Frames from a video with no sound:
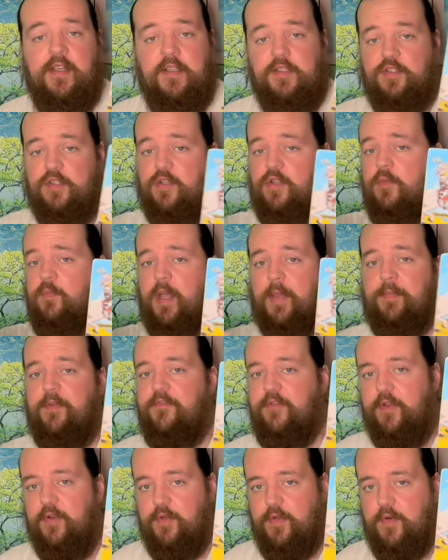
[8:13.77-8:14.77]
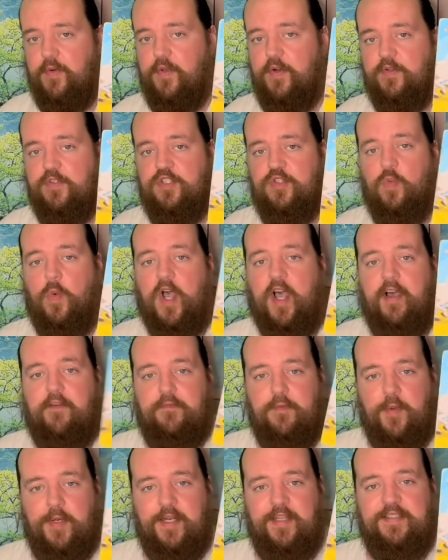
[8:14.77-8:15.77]
So you might be feeling a little
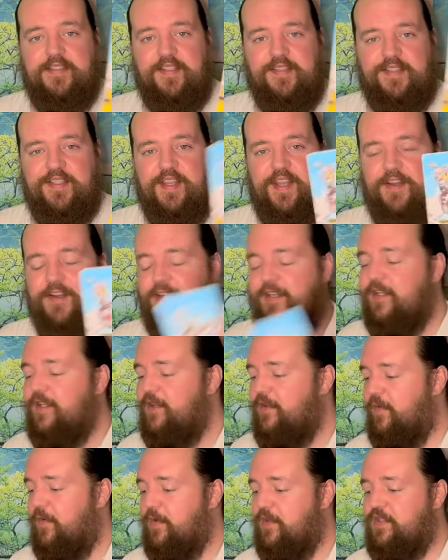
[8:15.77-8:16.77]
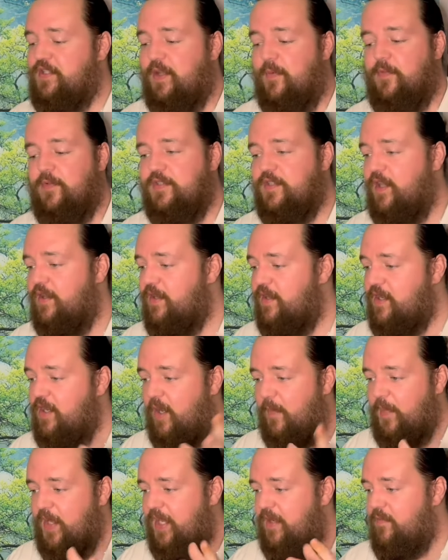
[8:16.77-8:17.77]
suave when this is here, or someone's going to
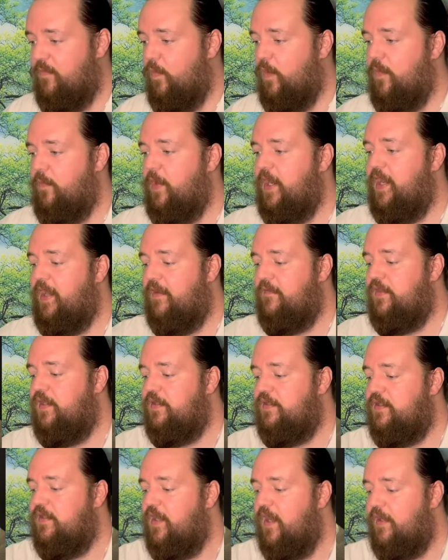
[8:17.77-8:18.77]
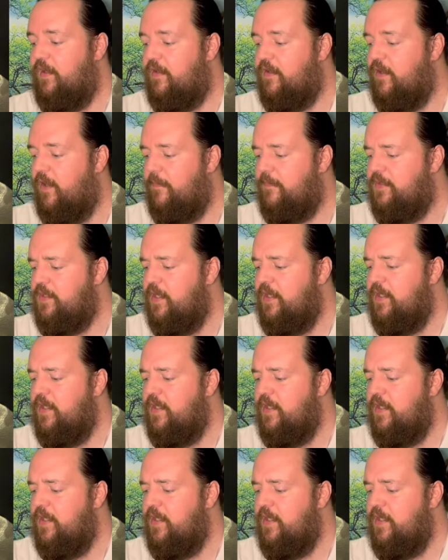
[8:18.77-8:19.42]
come in when we have this Knight of Cups.